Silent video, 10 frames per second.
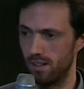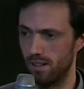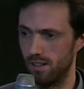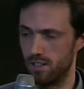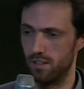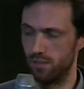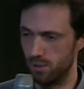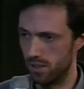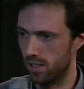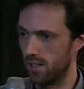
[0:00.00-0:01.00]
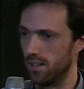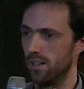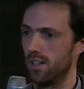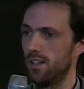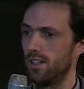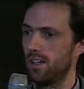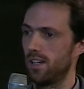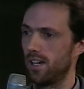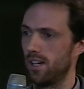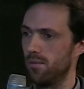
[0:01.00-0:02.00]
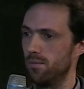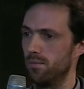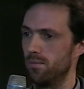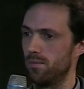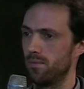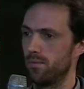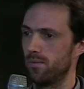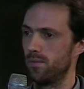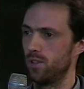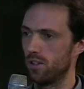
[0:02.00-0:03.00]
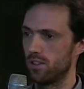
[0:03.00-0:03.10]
so the viewer can not